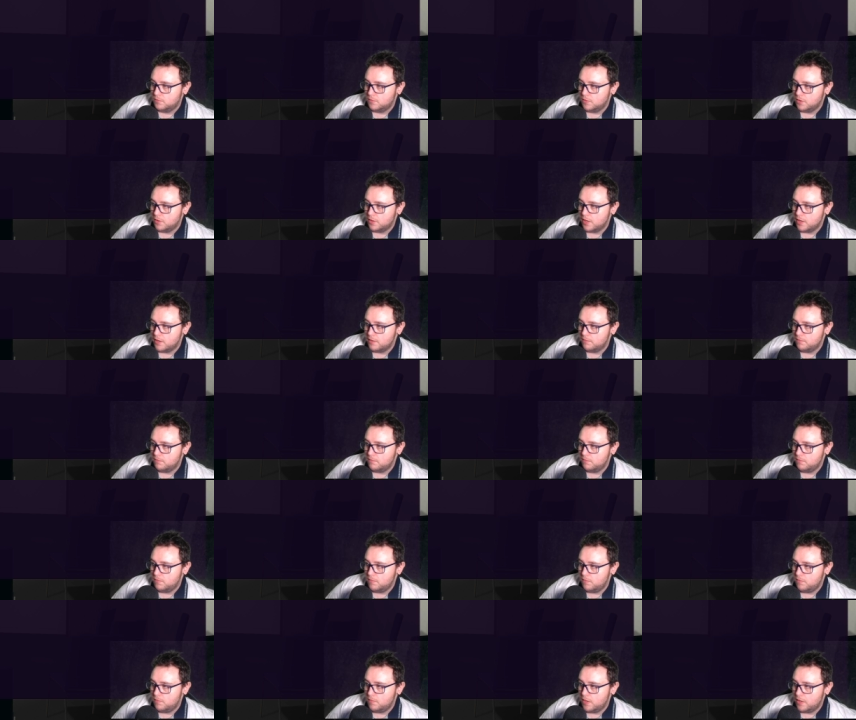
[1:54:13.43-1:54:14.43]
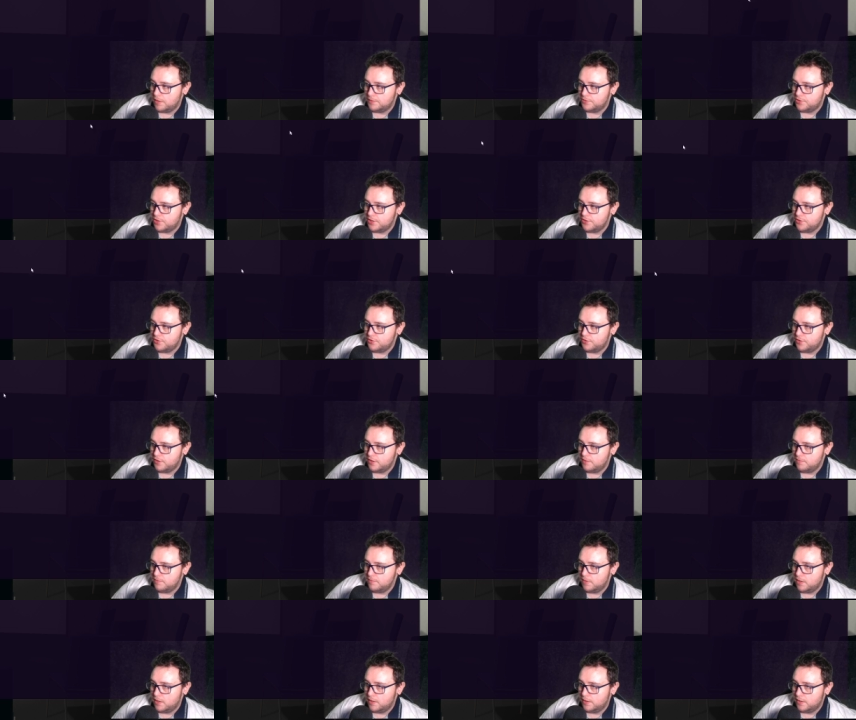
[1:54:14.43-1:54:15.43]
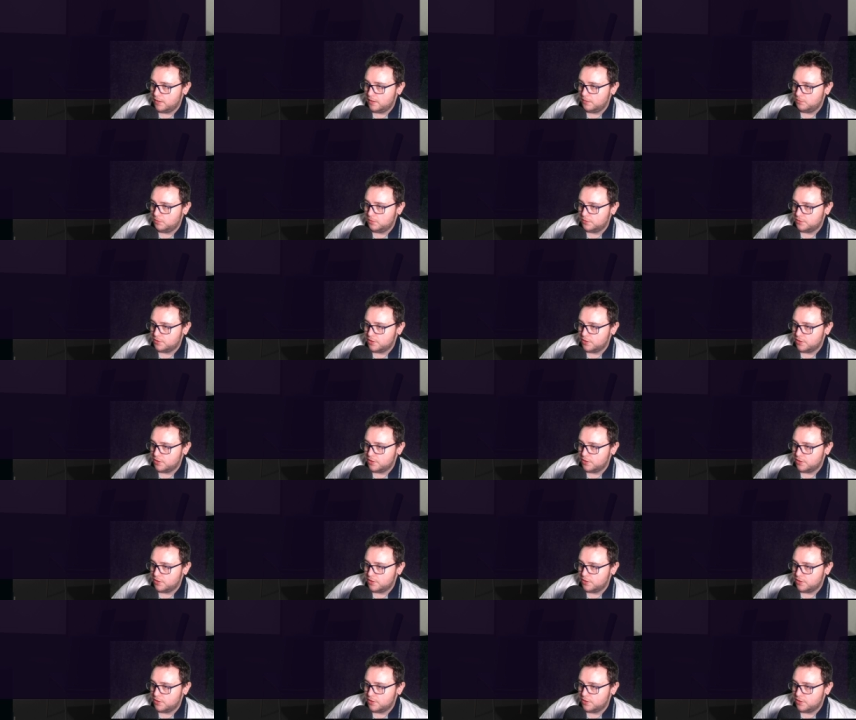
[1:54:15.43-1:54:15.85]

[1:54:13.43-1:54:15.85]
Okay. Yeah, change your team and I will